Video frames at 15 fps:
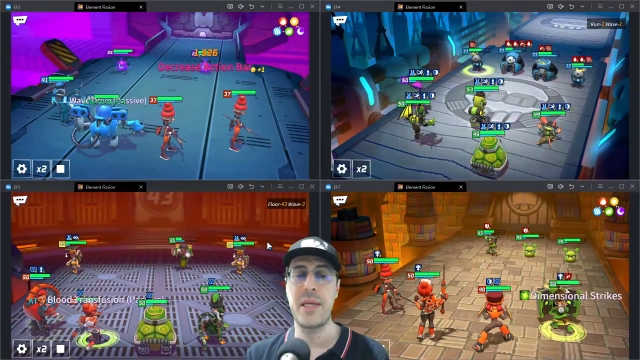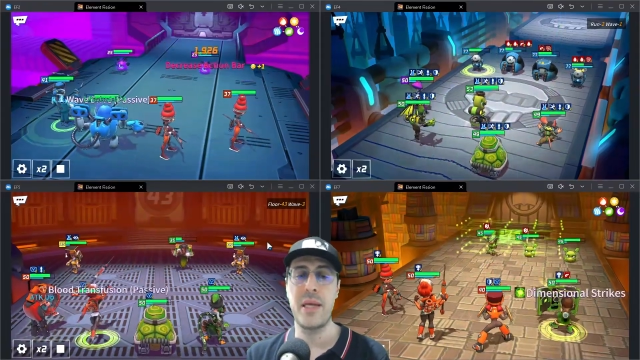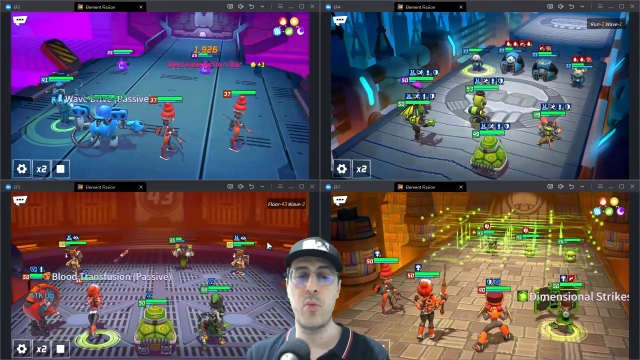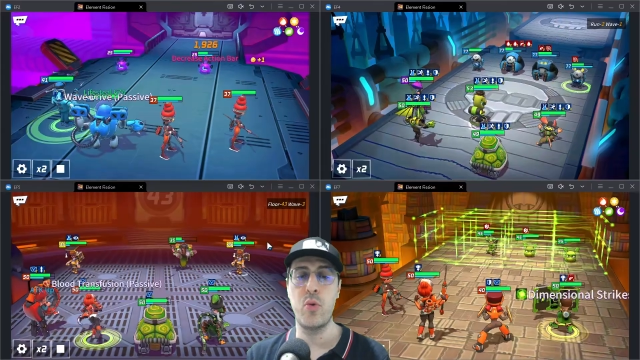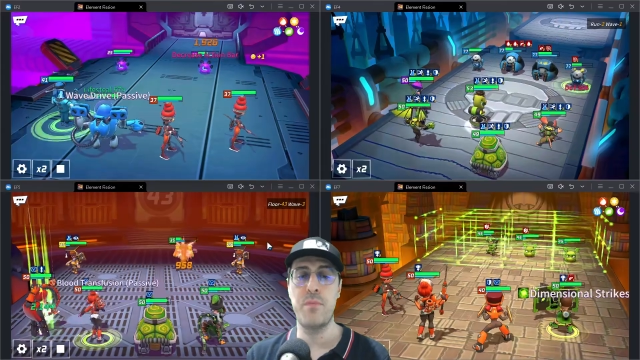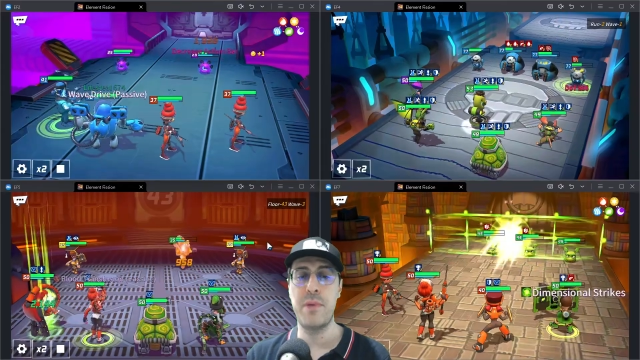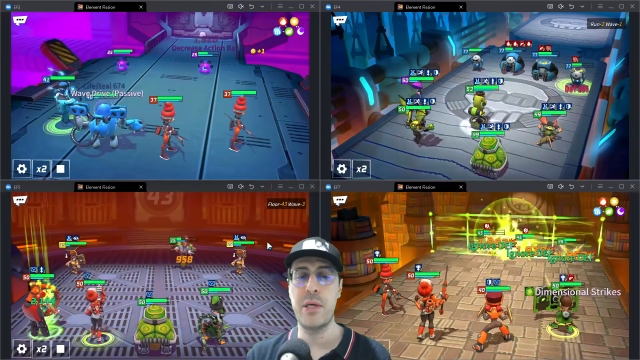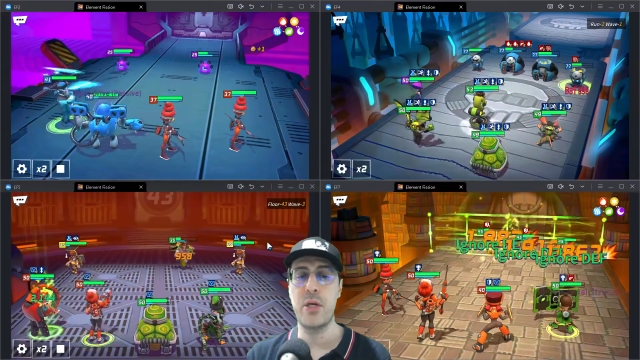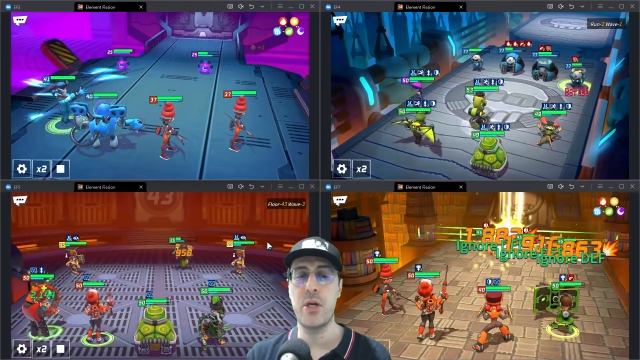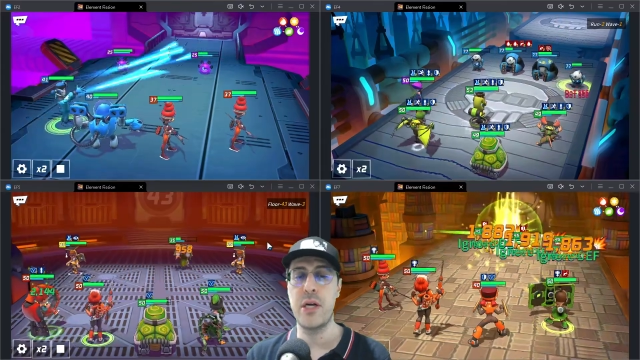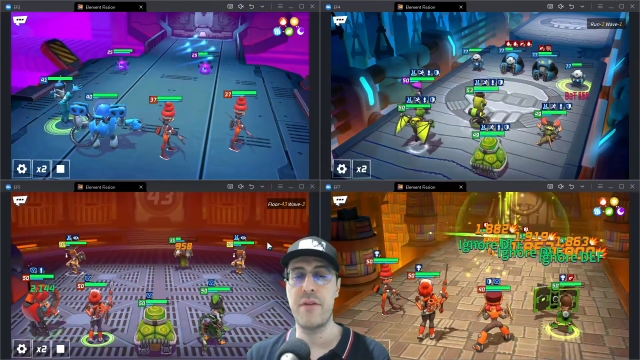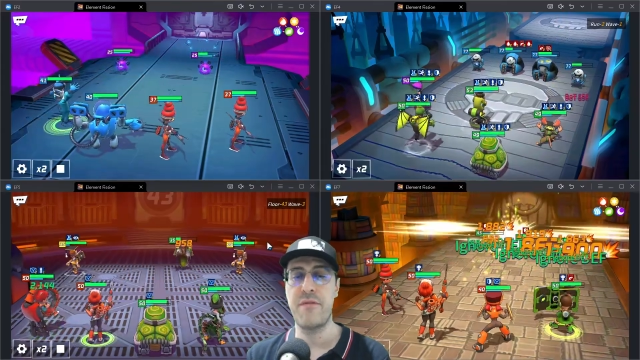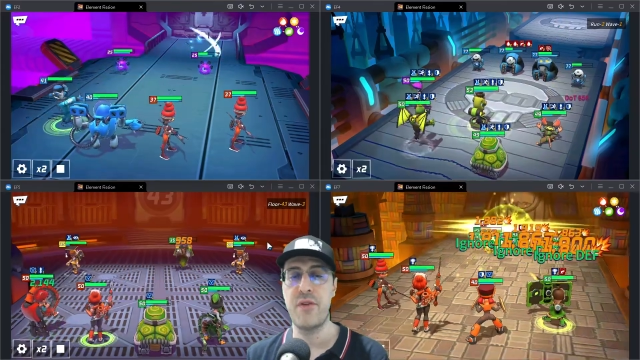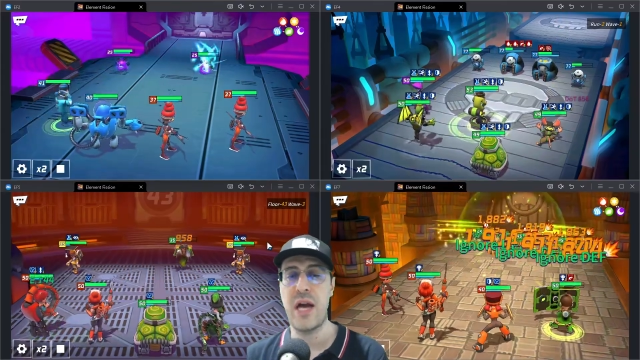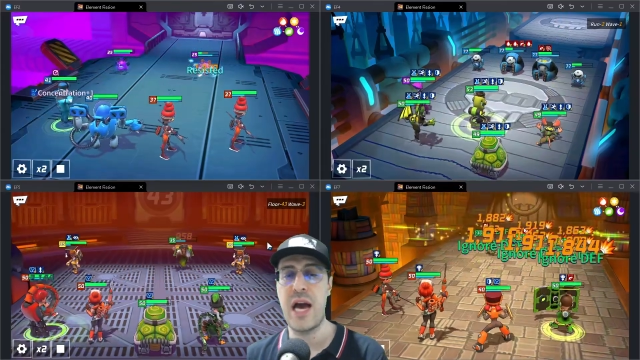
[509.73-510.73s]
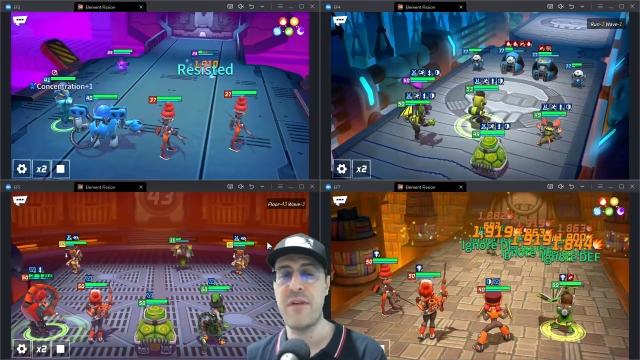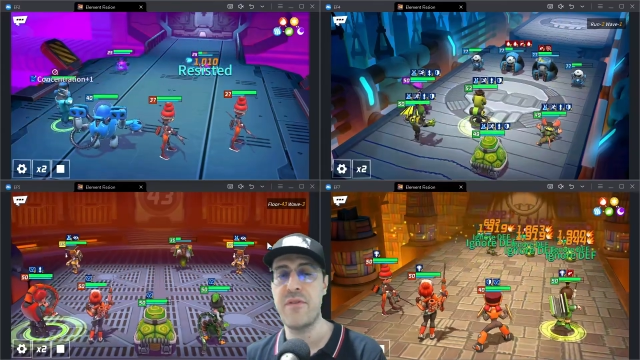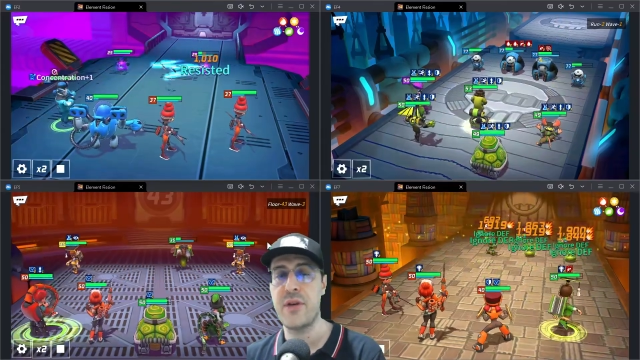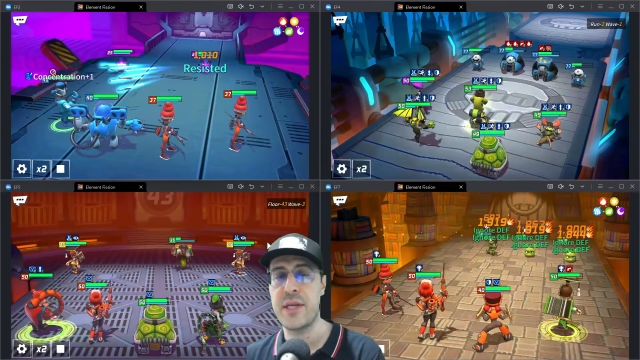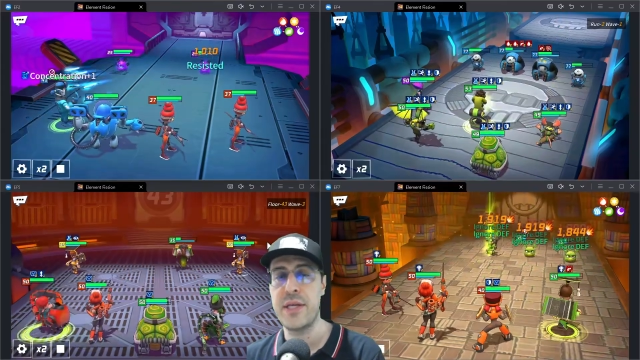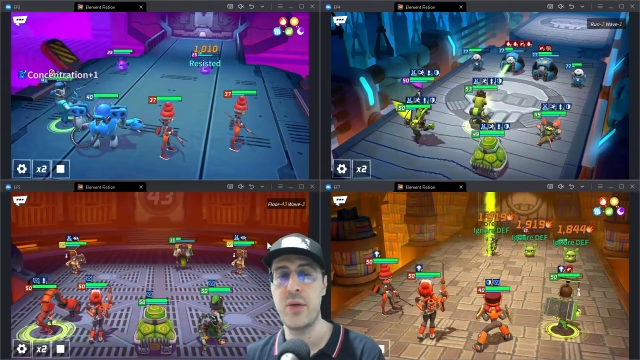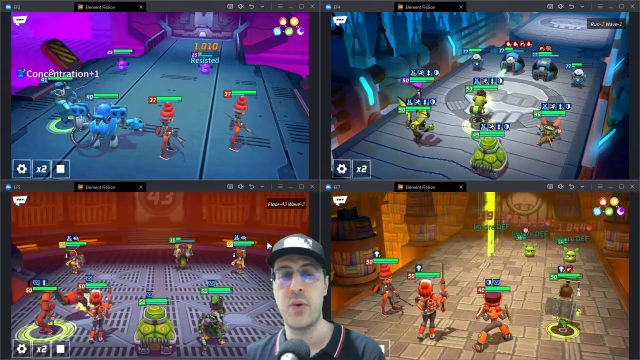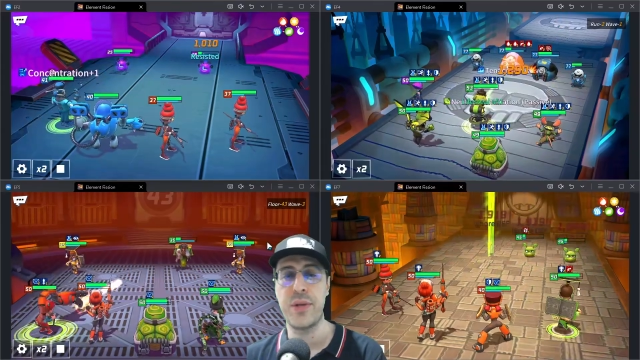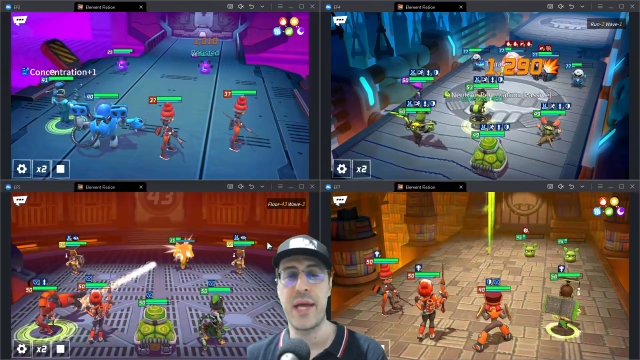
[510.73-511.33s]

it would be good if you have a hero